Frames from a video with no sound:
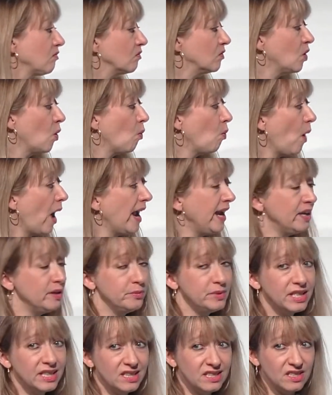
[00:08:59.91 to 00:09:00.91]
Why are
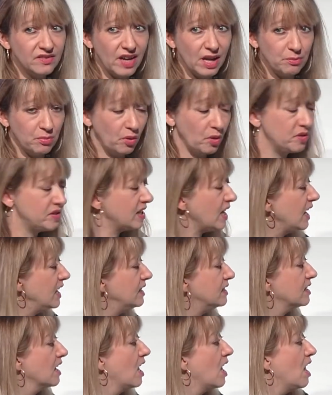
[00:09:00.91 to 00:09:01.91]
we going to divide both
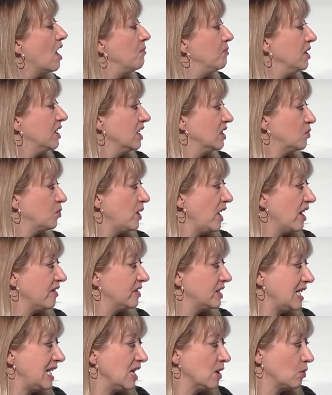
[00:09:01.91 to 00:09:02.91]
sides? Because we have
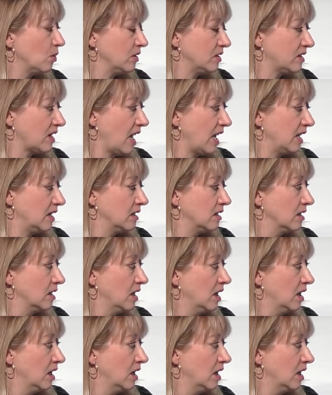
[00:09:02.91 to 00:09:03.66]
an equal sign.